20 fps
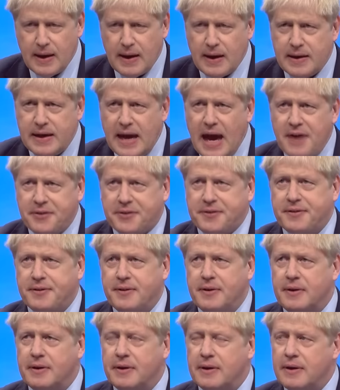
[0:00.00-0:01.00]
yes,
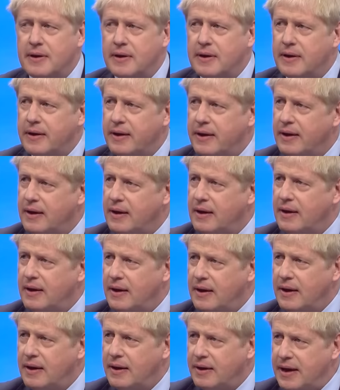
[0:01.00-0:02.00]

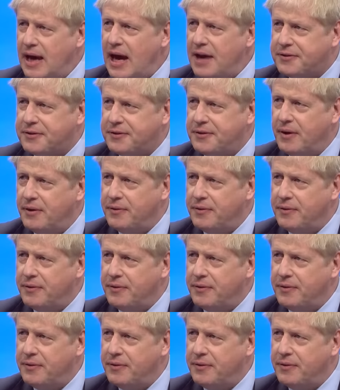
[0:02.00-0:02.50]
yes,